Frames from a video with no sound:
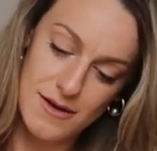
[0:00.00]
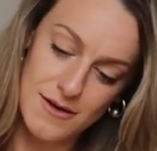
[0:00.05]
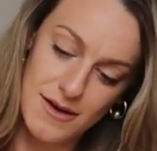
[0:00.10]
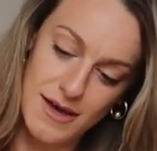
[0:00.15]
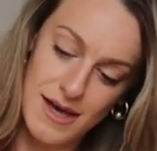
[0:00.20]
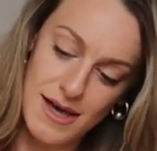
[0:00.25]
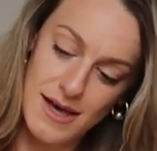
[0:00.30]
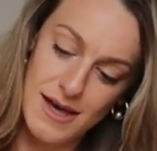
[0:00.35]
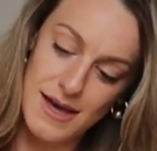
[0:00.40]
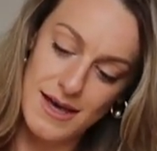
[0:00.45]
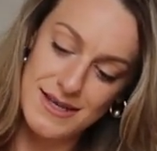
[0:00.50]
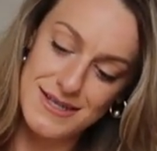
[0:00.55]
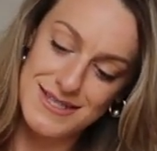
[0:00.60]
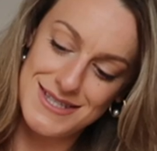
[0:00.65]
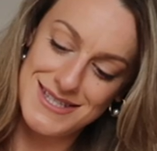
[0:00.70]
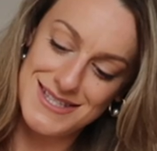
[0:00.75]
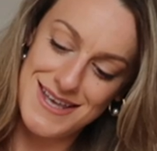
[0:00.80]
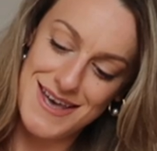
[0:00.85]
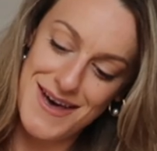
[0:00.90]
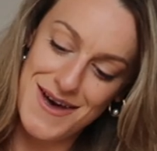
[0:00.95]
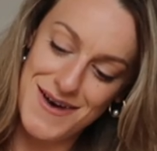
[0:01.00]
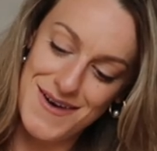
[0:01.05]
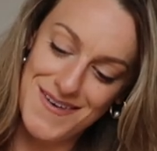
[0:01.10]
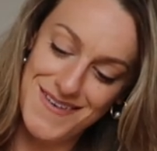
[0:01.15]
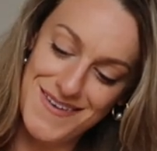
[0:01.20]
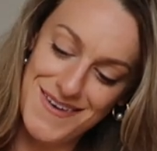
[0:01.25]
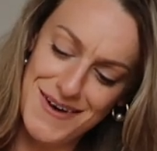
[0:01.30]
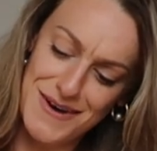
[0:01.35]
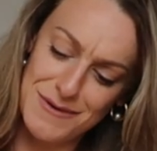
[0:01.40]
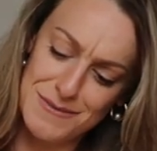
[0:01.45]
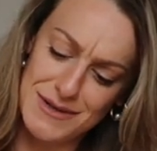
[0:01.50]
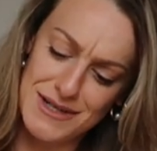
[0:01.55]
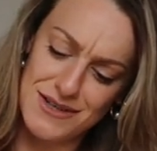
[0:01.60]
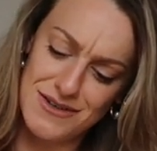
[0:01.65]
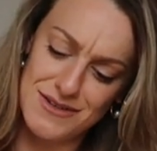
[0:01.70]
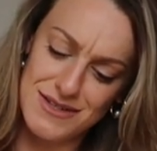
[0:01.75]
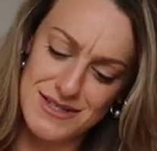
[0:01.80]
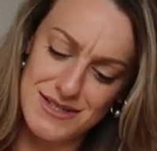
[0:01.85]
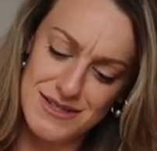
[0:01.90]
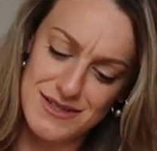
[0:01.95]
Okay, so, oh my
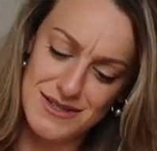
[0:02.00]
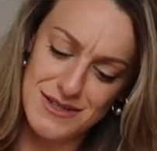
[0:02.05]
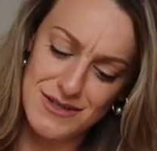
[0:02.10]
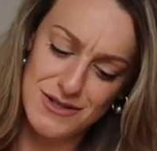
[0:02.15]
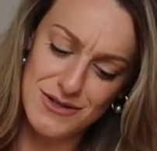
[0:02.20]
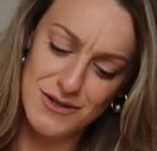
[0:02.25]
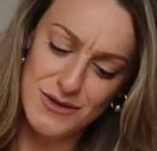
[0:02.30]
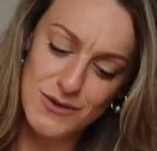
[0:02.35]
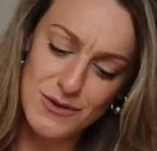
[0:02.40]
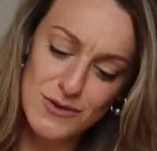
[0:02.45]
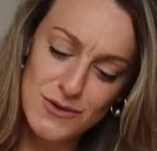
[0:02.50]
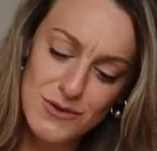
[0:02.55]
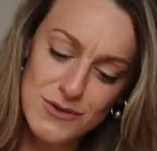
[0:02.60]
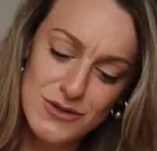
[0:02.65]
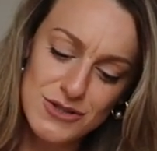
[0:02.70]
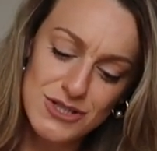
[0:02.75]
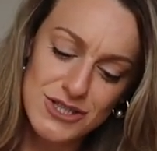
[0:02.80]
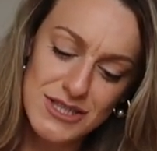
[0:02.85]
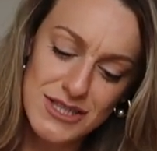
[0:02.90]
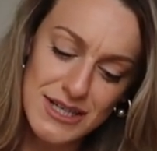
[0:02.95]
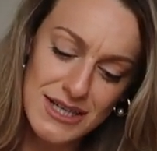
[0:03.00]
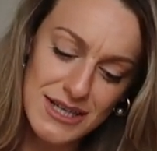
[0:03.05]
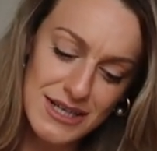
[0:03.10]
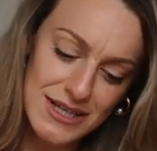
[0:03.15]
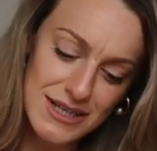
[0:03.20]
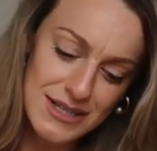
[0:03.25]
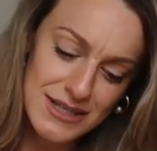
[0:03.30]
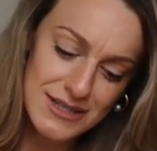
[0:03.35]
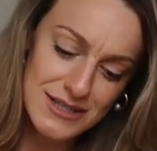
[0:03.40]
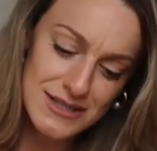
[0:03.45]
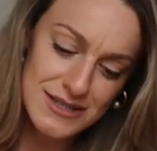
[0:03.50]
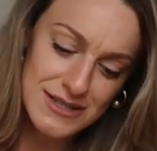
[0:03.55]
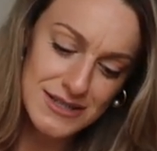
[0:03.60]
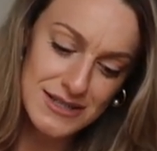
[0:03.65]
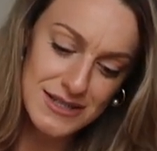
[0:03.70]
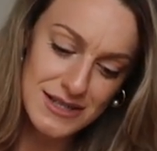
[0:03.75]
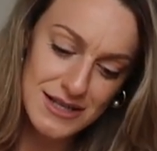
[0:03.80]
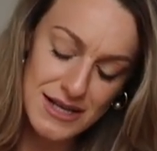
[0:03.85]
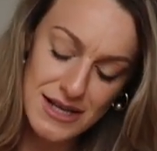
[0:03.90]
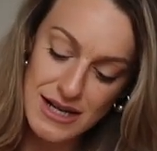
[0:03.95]
god, this is gorgeous.
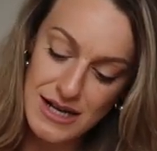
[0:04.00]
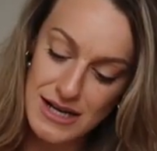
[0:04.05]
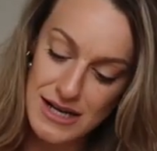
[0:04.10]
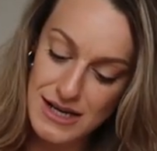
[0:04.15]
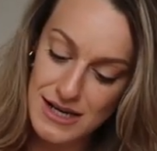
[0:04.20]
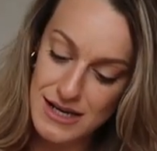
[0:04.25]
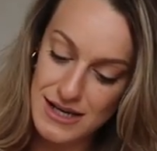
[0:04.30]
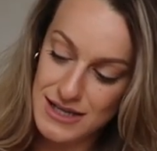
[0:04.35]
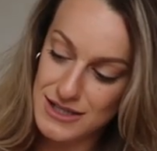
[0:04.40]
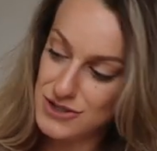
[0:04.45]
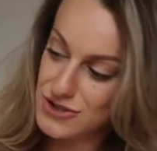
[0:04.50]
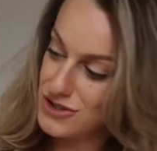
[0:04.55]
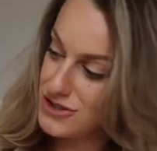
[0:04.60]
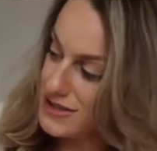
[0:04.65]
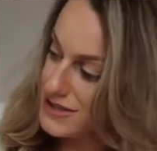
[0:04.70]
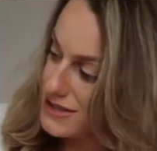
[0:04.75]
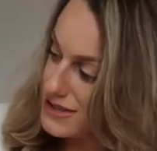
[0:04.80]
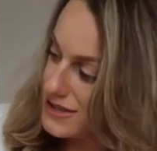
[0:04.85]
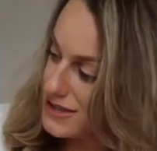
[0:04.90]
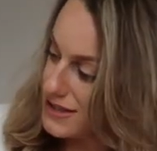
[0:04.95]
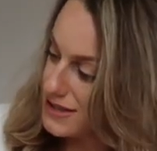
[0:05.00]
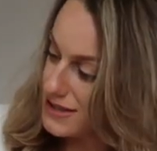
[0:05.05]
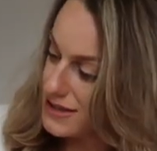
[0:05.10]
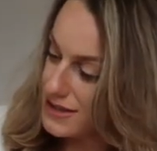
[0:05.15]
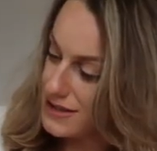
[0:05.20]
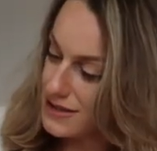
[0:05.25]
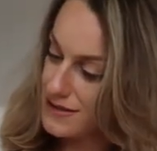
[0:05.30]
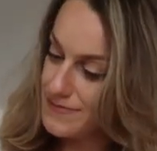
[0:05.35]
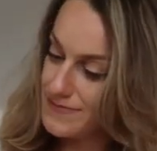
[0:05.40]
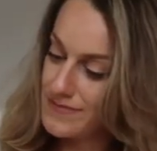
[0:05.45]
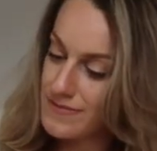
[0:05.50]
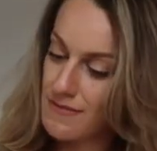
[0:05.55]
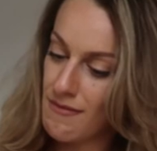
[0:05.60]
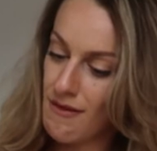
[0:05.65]
Literally stunning.